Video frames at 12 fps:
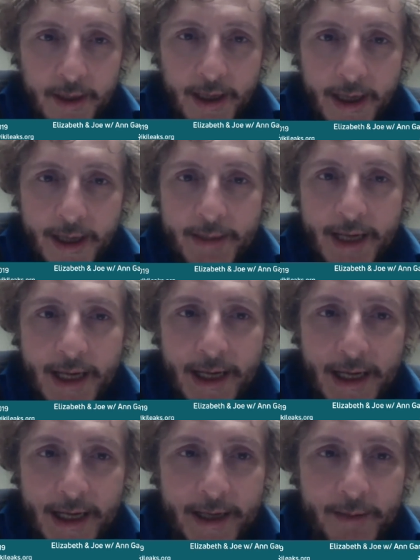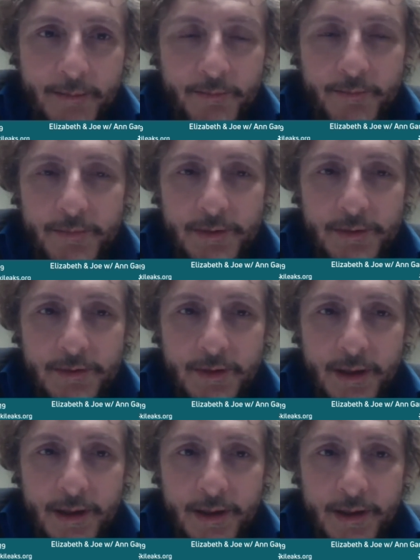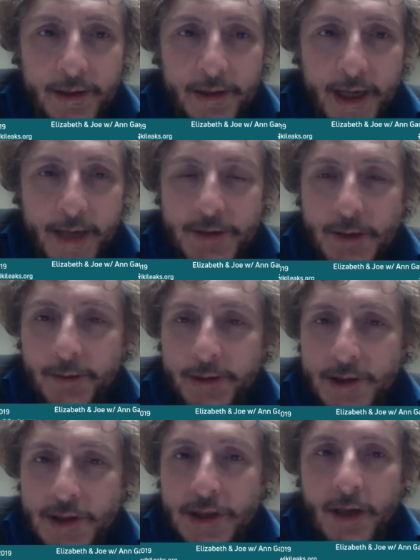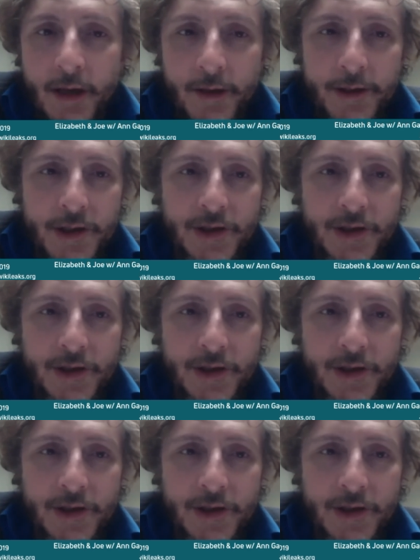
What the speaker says: I mean, I am absolutely astonished